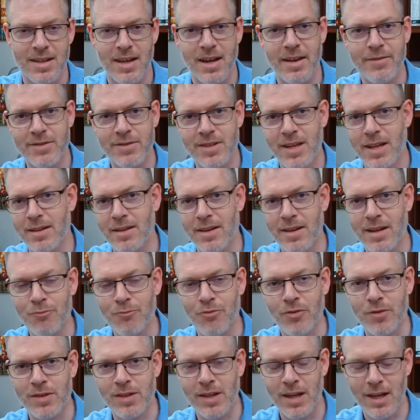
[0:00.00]
I've said a
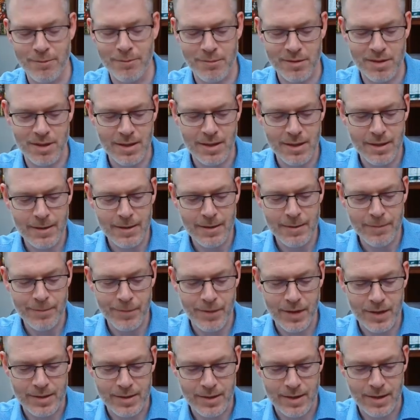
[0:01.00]
number of times
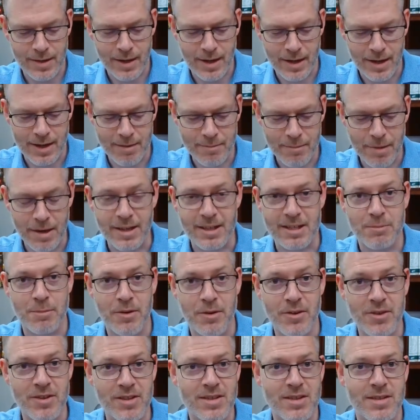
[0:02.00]
that uh, in my
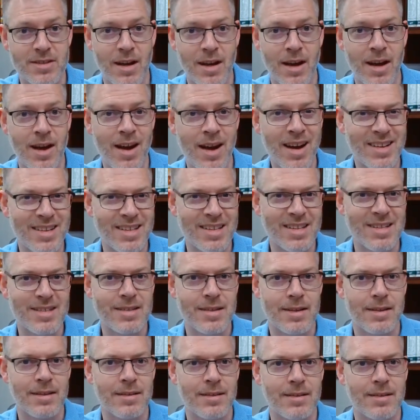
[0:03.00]
experience, the hardest